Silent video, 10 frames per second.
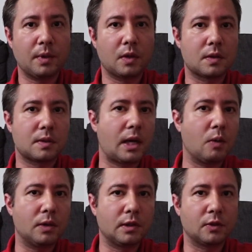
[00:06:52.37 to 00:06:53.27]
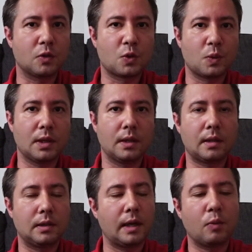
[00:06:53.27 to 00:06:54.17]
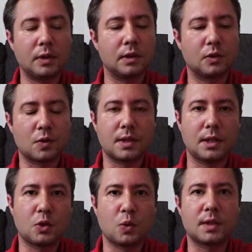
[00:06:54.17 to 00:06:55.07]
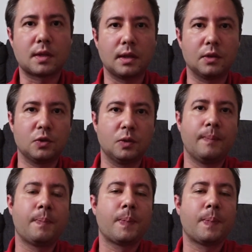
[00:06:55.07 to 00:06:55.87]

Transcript: Because I want her to see Switzerland too.